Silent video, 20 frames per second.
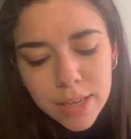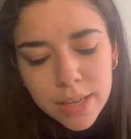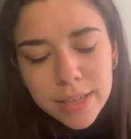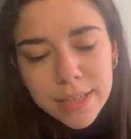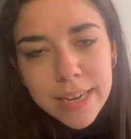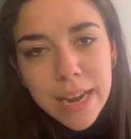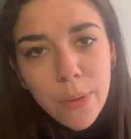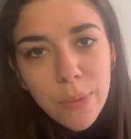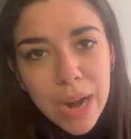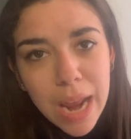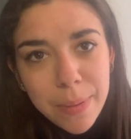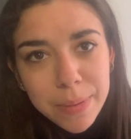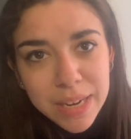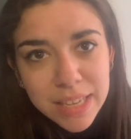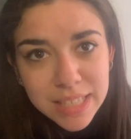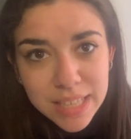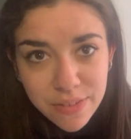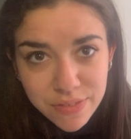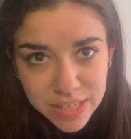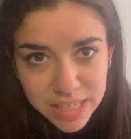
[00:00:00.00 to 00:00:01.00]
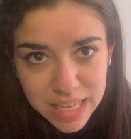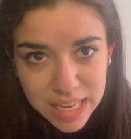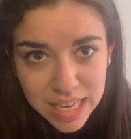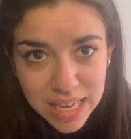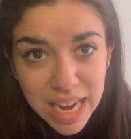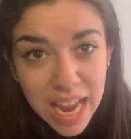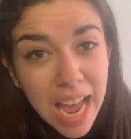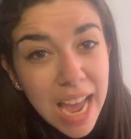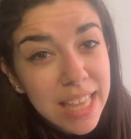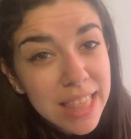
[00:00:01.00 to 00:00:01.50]
Now what happened at 17?
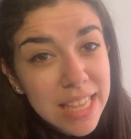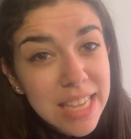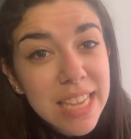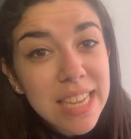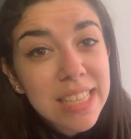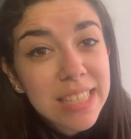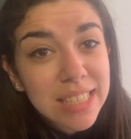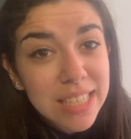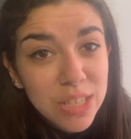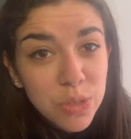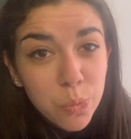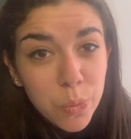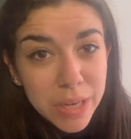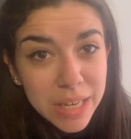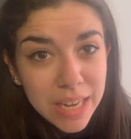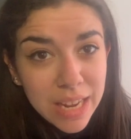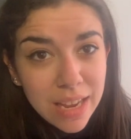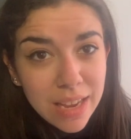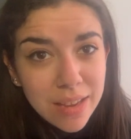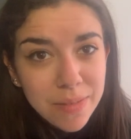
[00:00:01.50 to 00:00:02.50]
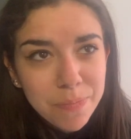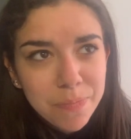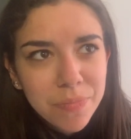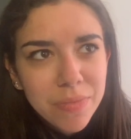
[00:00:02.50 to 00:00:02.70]
I think he sees Whitney.